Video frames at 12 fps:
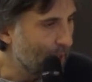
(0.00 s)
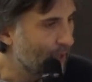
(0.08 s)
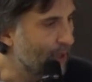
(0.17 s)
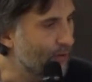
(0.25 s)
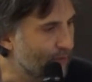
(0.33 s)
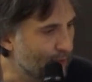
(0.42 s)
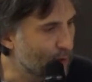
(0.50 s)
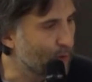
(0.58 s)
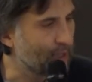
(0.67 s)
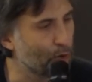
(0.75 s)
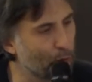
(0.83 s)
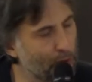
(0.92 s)
in fact, you
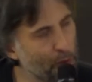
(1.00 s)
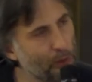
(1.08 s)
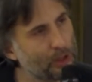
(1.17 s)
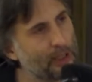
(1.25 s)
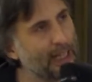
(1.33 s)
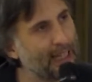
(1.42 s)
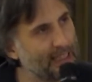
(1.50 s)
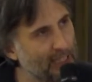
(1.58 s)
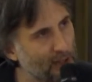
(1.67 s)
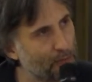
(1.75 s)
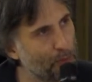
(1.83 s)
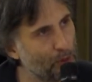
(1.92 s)
can reduce the idea
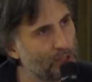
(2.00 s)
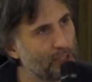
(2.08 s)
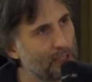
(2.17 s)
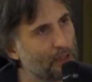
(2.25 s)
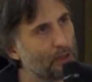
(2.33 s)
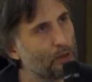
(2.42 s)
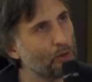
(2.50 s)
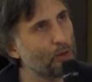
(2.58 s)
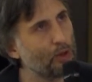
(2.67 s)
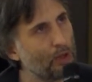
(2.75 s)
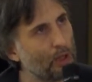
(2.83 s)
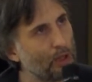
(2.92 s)
of bullshit
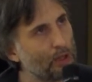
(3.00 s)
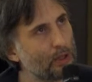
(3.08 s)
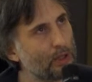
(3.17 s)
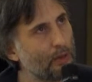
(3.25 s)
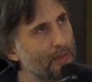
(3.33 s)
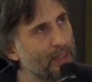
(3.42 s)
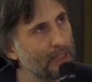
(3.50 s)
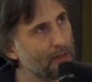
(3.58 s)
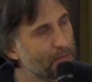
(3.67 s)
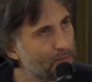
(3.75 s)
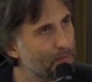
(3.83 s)
to something